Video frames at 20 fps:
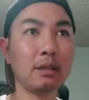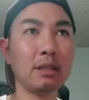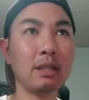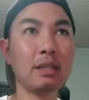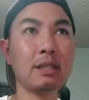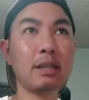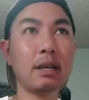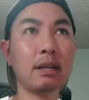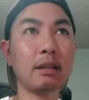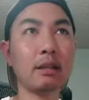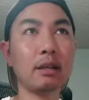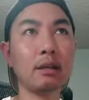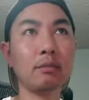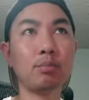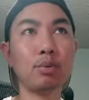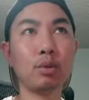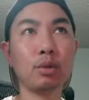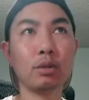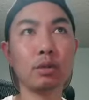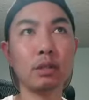said they
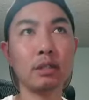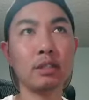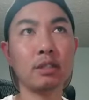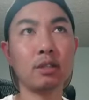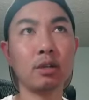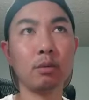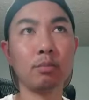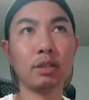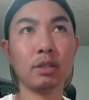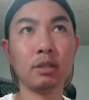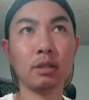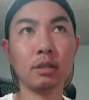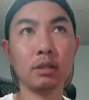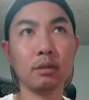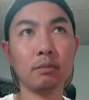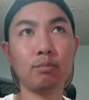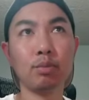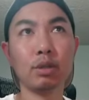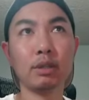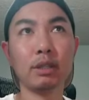stopped
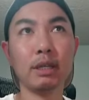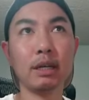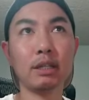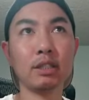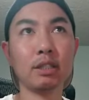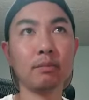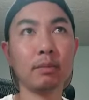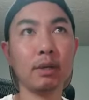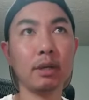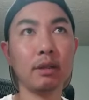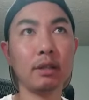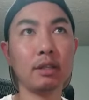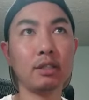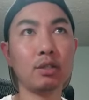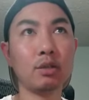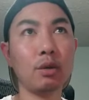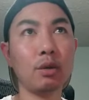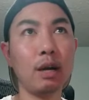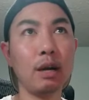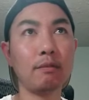production, but they
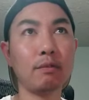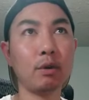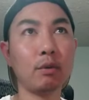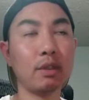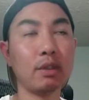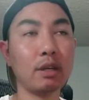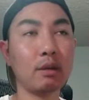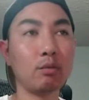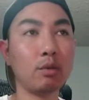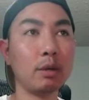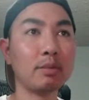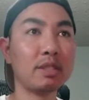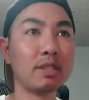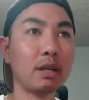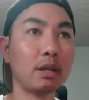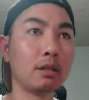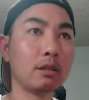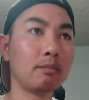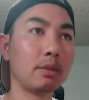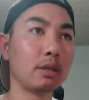still have on their
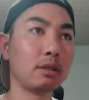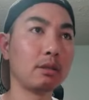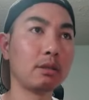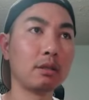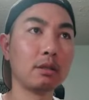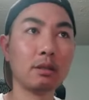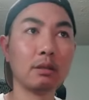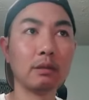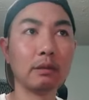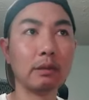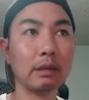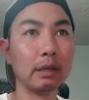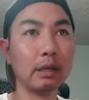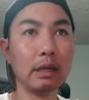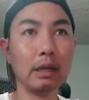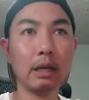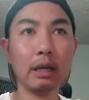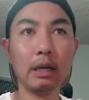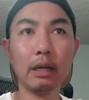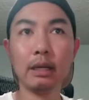website. But
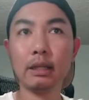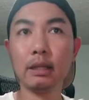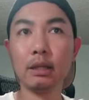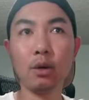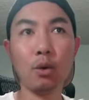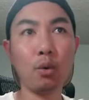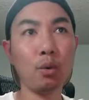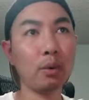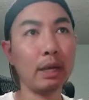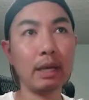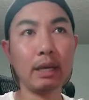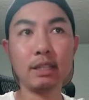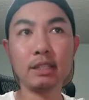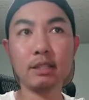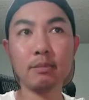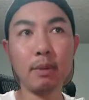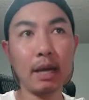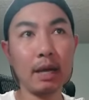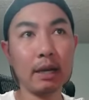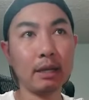don't
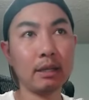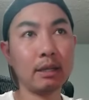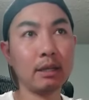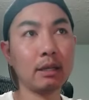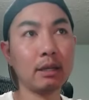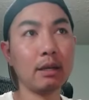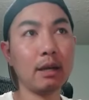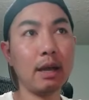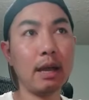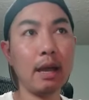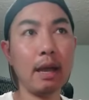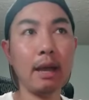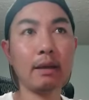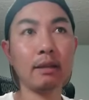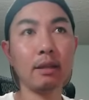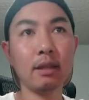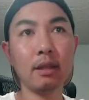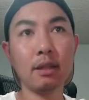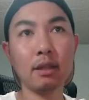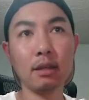expect
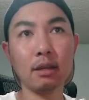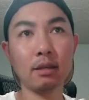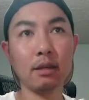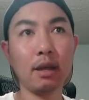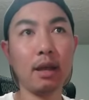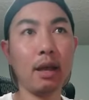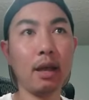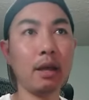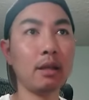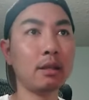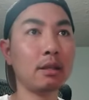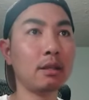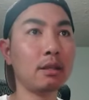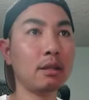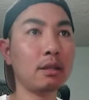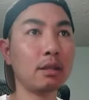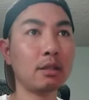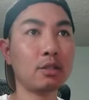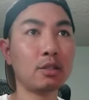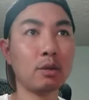anything,
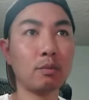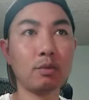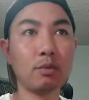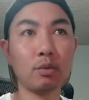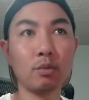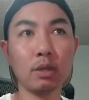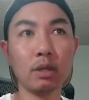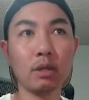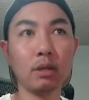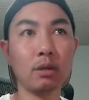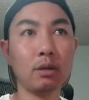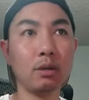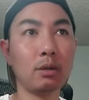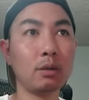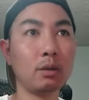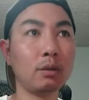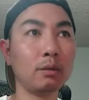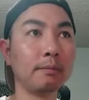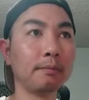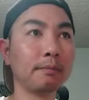any software
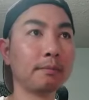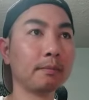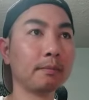or